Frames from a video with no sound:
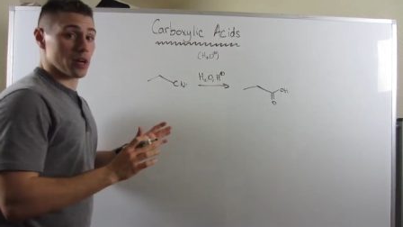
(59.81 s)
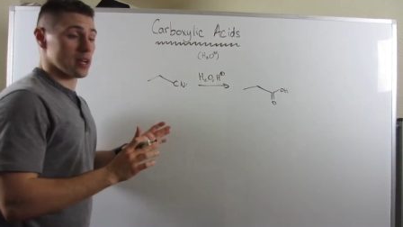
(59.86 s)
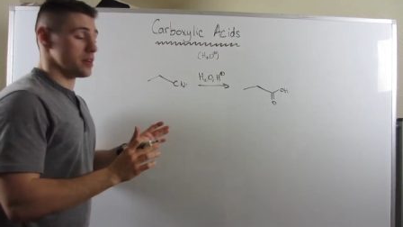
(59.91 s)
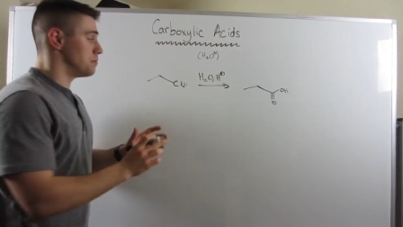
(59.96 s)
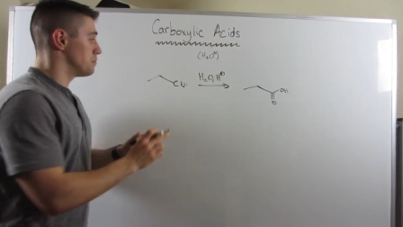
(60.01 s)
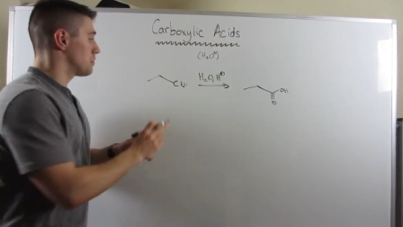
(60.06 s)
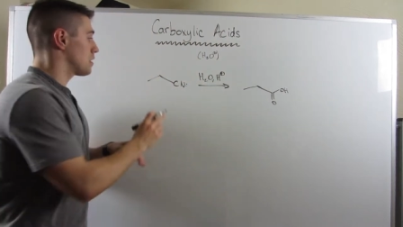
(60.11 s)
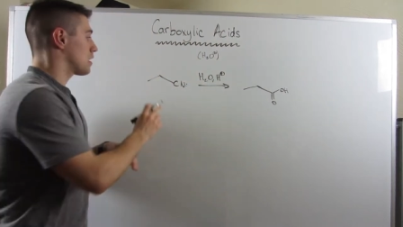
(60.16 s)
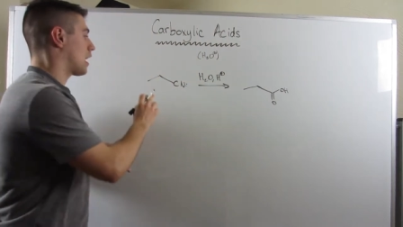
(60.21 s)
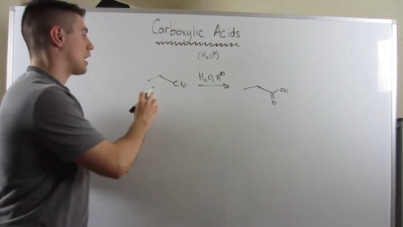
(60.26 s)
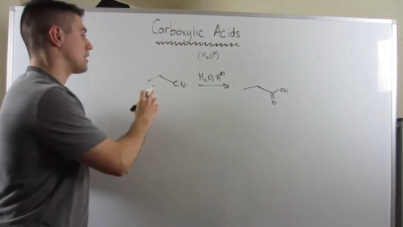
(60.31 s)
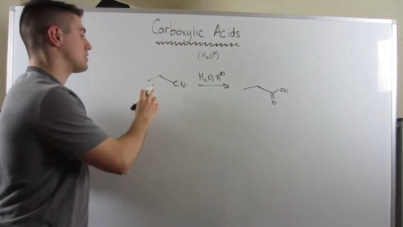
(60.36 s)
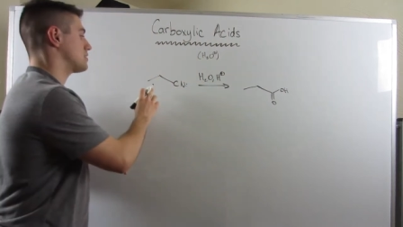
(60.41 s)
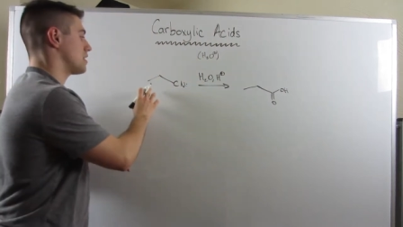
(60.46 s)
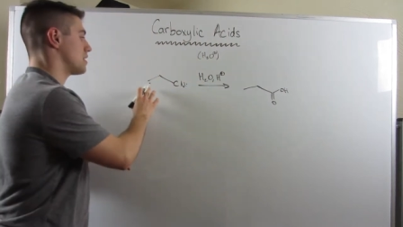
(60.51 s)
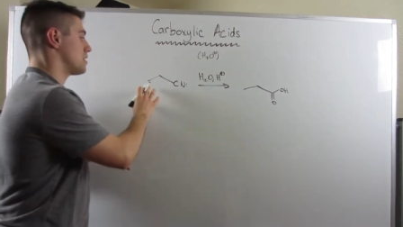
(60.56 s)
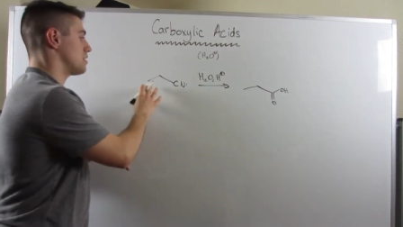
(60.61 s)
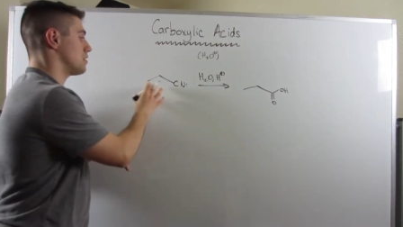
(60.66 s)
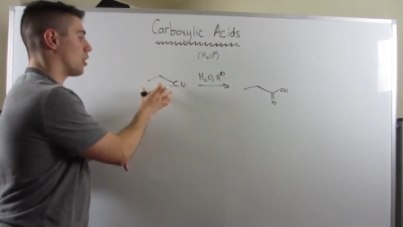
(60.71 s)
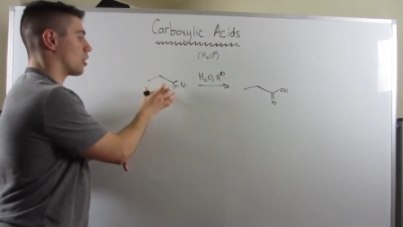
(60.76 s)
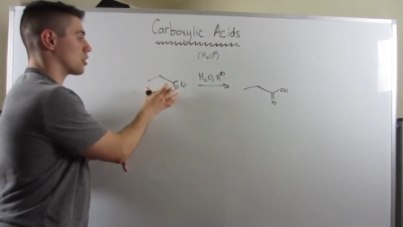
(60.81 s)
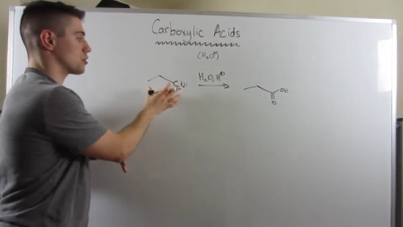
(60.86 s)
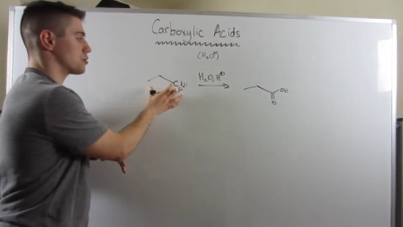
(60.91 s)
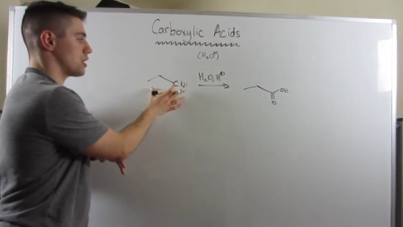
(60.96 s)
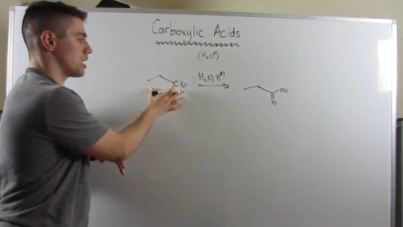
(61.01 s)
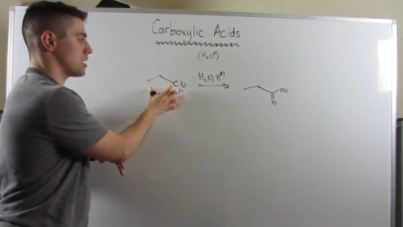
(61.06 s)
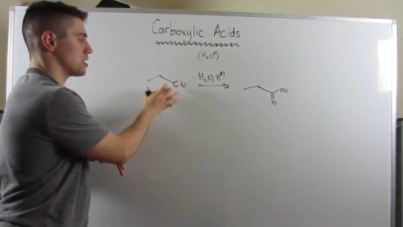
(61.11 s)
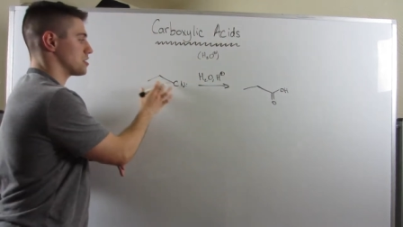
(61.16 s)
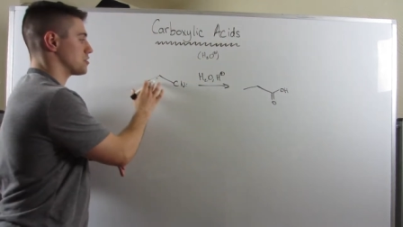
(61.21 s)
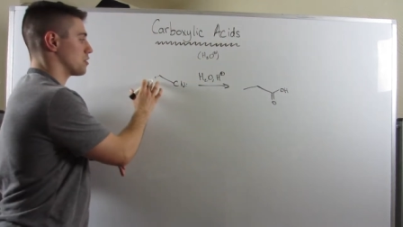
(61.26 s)
right, I said our
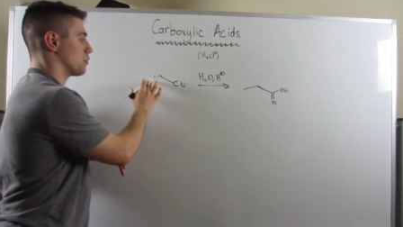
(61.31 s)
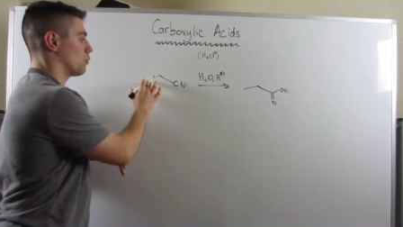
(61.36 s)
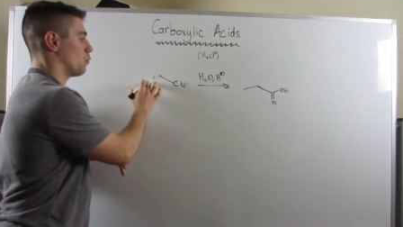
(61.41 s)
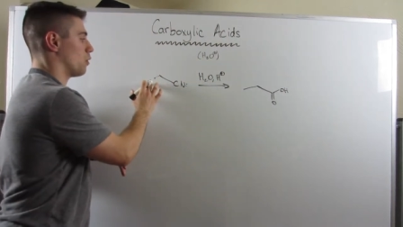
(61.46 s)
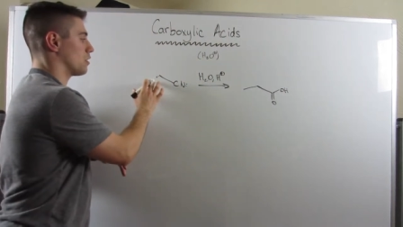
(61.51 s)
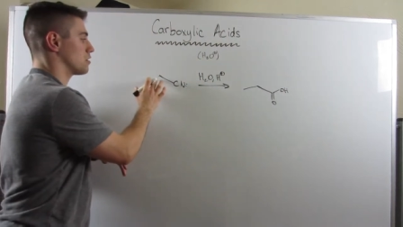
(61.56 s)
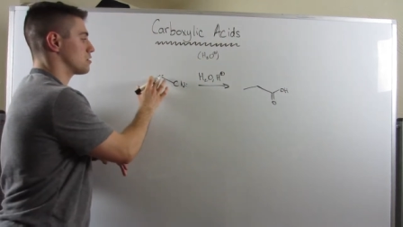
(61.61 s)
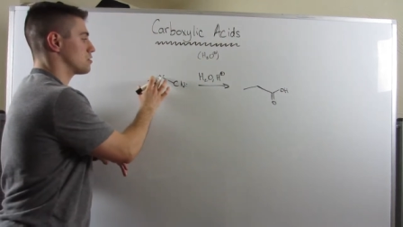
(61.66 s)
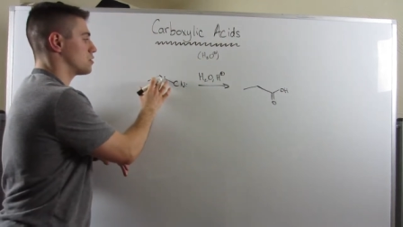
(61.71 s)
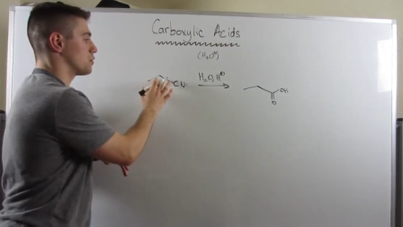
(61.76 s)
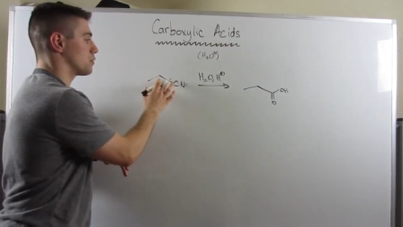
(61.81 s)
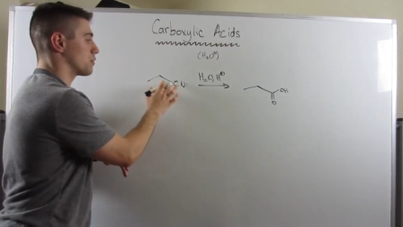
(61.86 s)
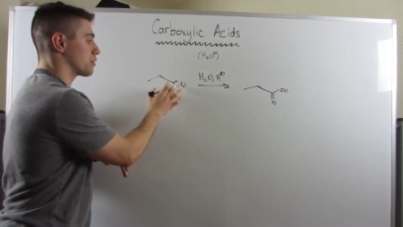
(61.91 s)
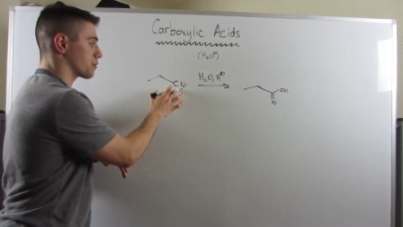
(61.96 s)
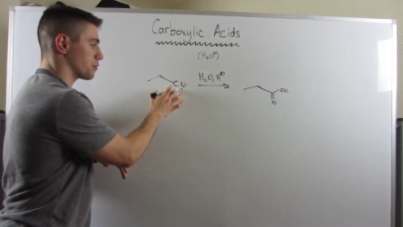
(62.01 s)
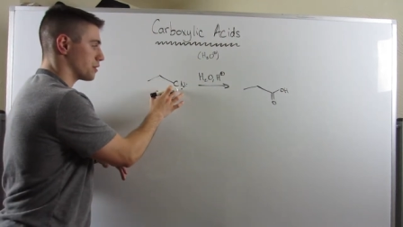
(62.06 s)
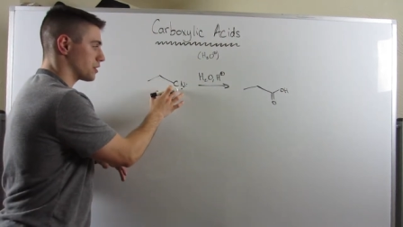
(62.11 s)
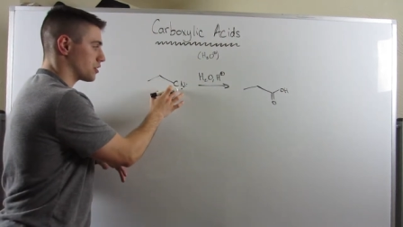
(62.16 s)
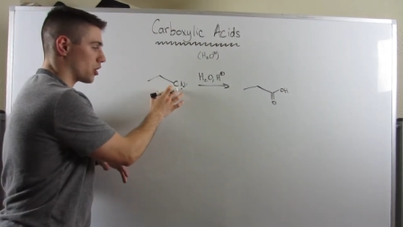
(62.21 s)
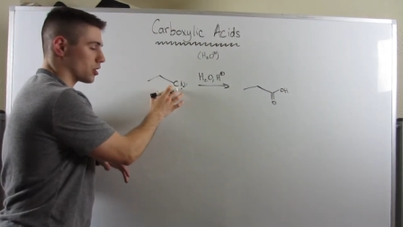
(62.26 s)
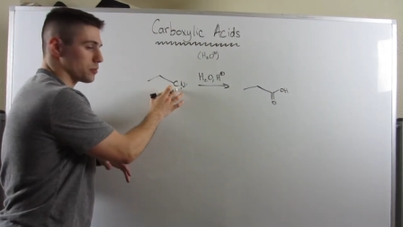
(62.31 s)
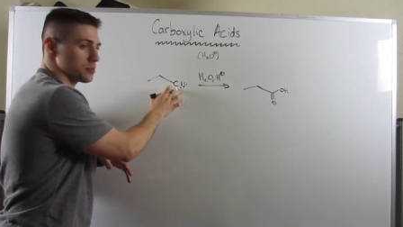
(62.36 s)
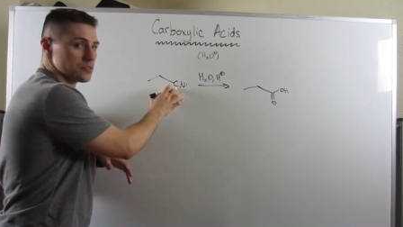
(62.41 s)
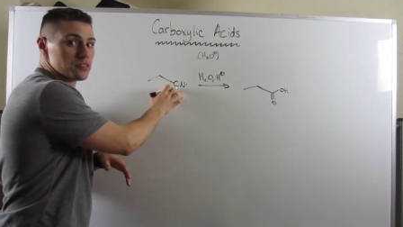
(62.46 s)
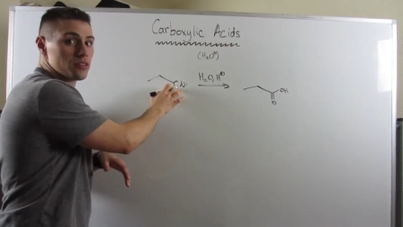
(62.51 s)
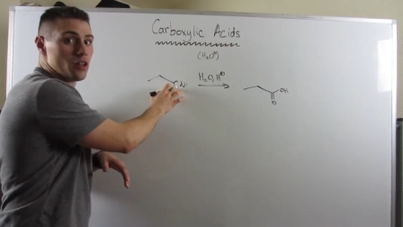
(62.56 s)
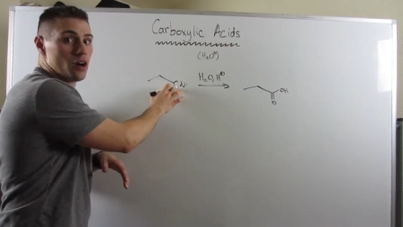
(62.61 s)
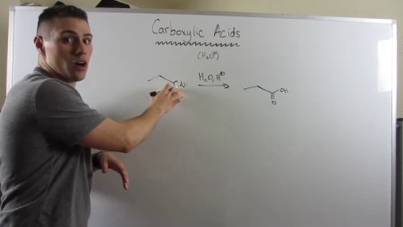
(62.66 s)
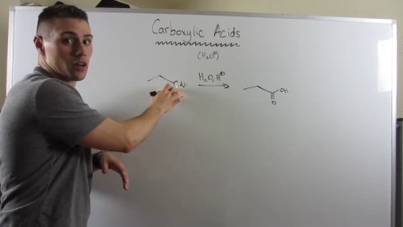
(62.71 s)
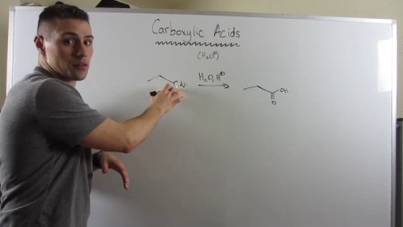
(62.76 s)
chain is one, two, three
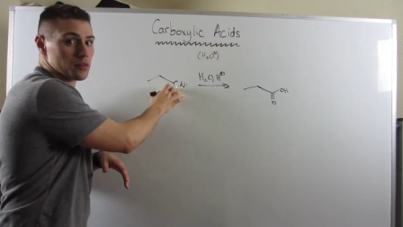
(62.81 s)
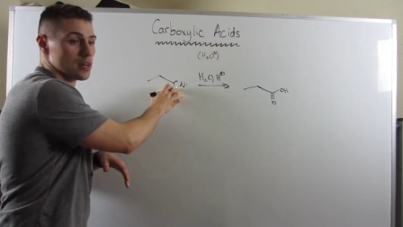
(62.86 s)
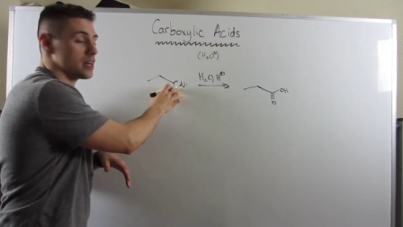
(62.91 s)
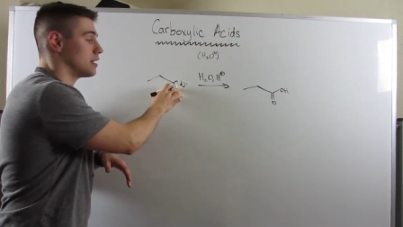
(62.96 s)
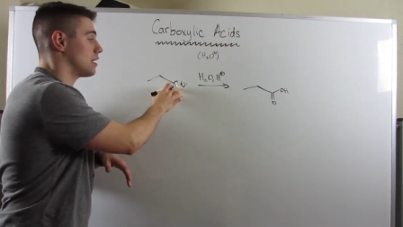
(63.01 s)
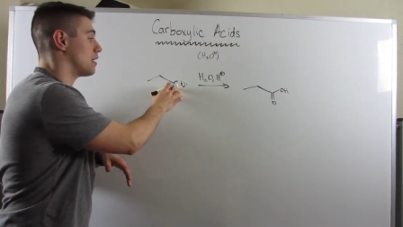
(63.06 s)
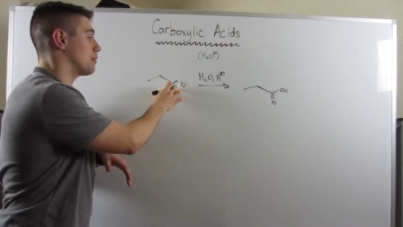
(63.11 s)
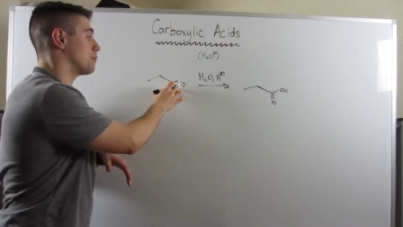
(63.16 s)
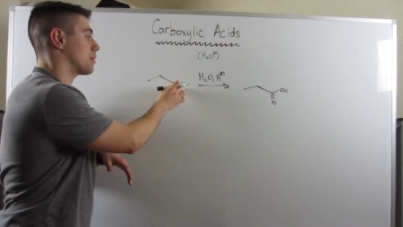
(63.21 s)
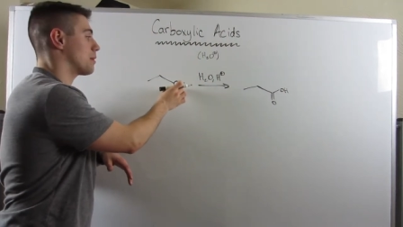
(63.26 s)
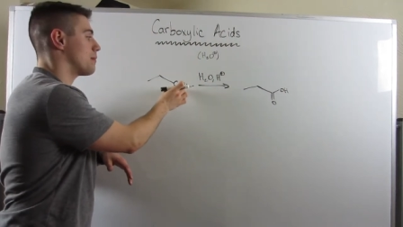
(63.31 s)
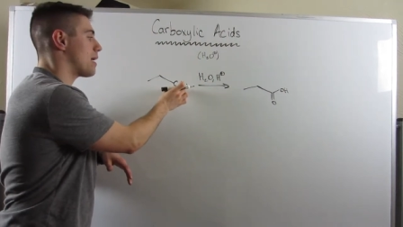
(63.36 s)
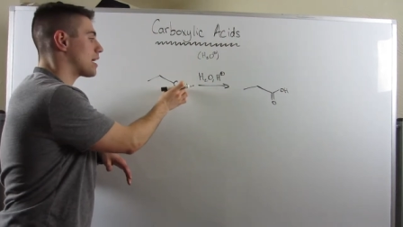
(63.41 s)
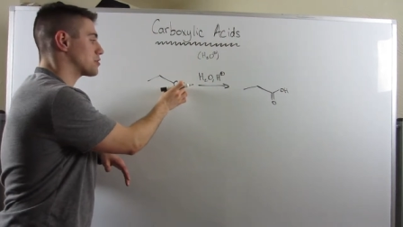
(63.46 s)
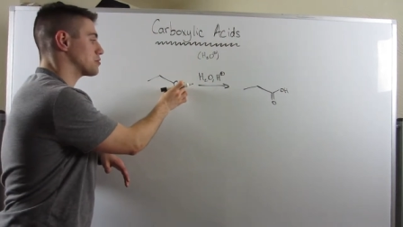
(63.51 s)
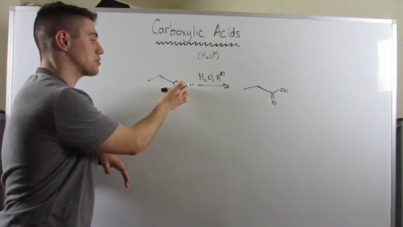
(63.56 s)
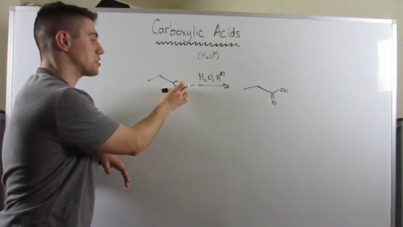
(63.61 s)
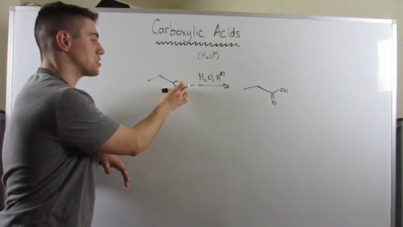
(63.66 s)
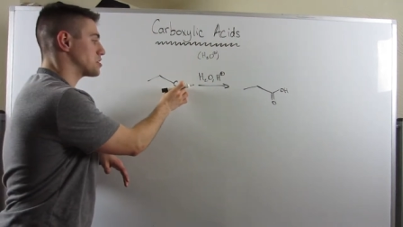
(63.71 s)
carbons long, right? But I'm actually